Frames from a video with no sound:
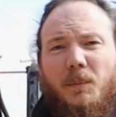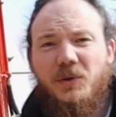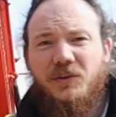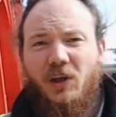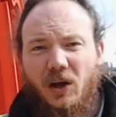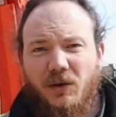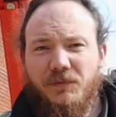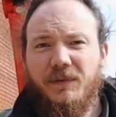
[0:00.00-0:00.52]

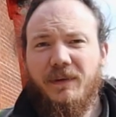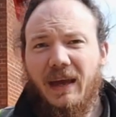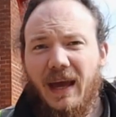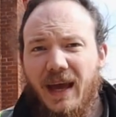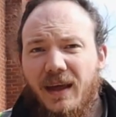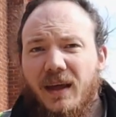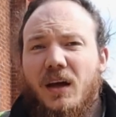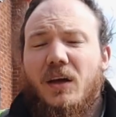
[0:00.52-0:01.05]
But don't
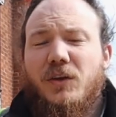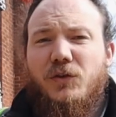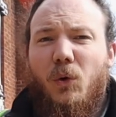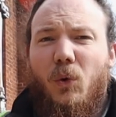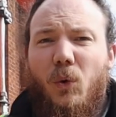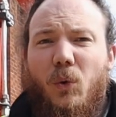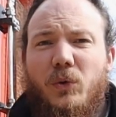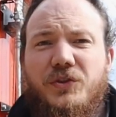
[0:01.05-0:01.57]
forget to
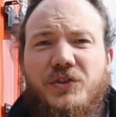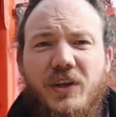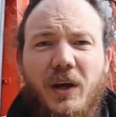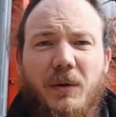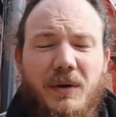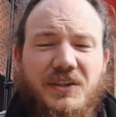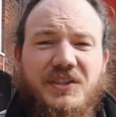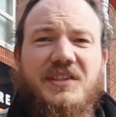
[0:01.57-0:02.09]

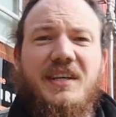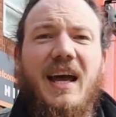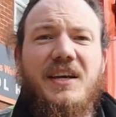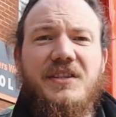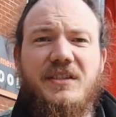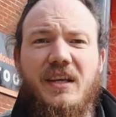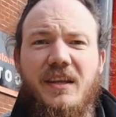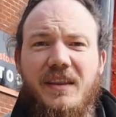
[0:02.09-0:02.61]
also assess